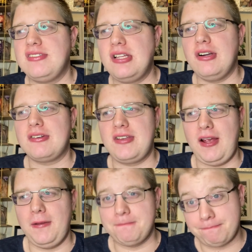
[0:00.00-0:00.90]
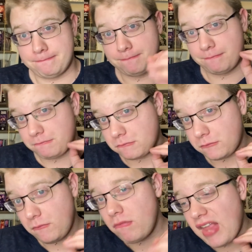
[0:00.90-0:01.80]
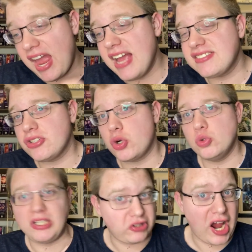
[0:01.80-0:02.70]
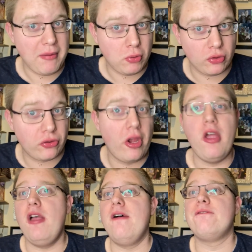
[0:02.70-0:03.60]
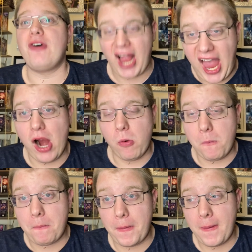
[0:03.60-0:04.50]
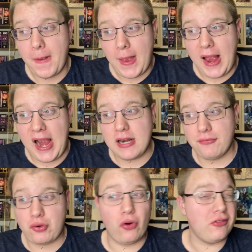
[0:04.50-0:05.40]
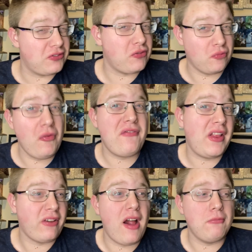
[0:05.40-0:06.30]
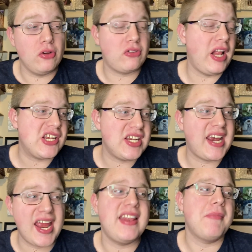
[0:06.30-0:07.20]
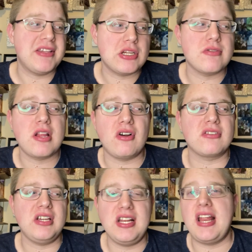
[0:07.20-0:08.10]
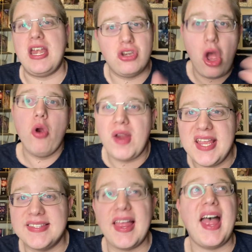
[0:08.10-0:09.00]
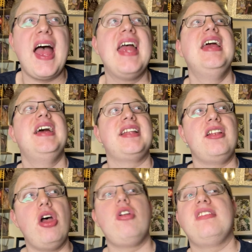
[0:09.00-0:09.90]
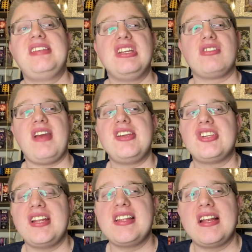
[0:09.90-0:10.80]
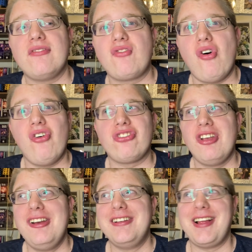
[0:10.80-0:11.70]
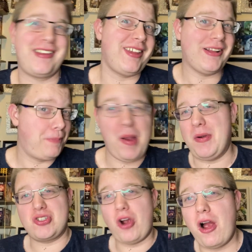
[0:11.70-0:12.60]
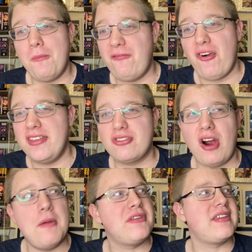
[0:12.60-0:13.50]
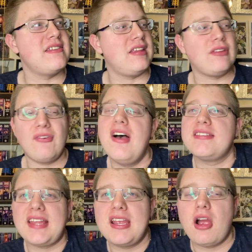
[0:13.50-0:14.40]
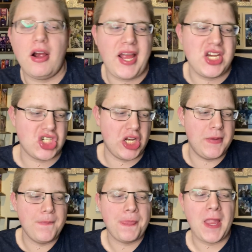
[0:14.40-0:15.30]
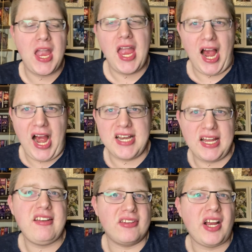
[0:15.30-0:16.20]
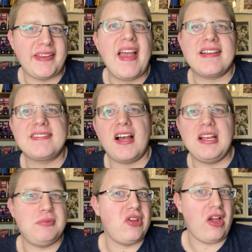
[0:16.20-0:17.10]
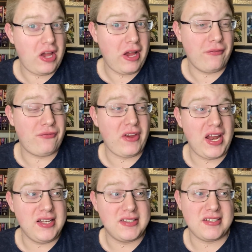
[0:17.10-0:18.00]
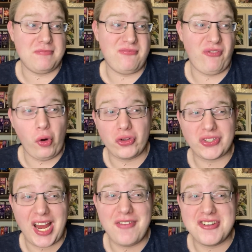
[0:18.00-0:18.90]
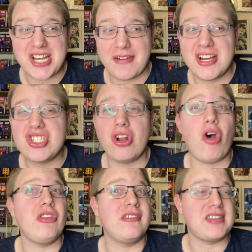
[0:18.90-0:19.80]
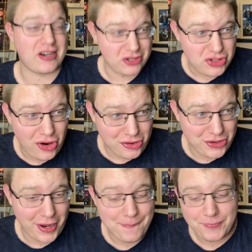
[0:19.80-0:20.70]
So the Doctor has to call the Time Lords for help. And of course, with the Time Lords literally getting the message from the Doctor, they know he's there, they know the situation, and then of course, they decide to put him on trial for his crimes since his first incarnation. And they decide to exile him to Earth and force a regeneration on the second Doctor.